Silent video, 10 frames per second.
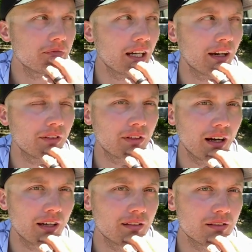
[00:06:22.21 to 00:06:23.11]
dive and
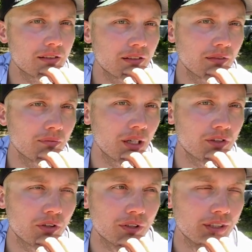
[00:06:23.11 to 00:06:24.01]
rise
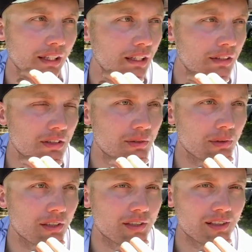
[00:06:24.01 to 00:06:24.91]
much over 10 inches
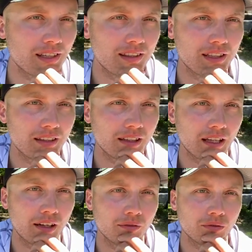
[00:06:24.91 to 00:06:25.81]
with this because i think that
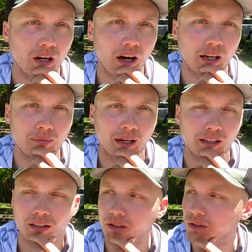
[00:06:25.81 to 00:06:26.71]
that rod
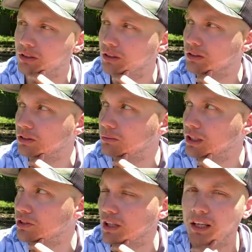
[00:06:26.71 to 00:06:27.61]
might load a little too much